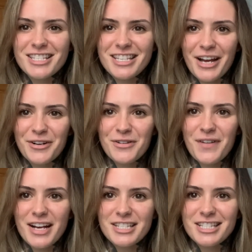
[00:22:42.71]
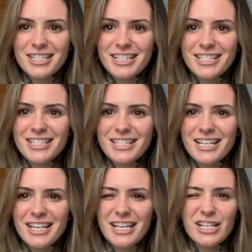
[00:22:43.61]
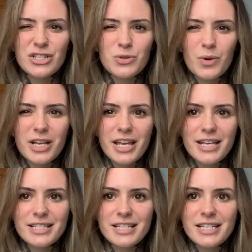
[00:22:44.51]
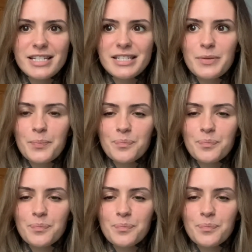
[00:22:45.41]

Center of Excellence in 2018.